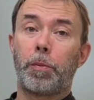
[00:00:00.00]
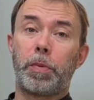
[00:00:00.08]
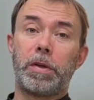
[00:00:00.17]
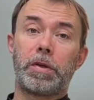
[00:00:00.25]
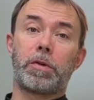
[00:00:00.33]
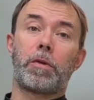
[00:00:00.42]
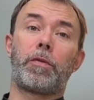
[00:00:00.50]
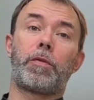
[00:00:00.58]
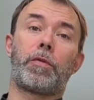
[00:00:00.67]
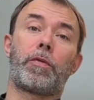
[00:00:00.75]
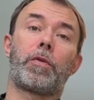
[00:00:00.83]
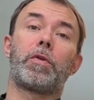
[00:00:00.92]
piece of
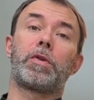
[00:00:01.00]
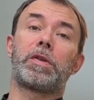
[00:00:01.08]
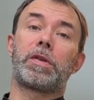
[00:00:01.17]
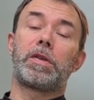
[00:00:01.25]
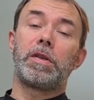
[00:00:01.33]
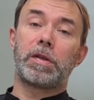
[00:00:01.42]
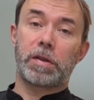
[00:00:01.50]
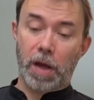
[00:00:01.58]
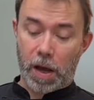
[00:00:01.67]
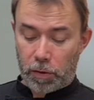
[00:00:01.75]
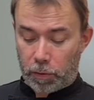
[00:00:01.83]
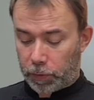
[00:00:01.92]
sea
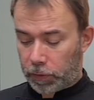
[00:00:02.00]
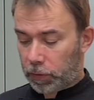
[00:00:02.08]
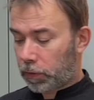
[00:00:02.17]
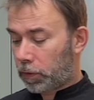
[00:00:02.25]
scallops.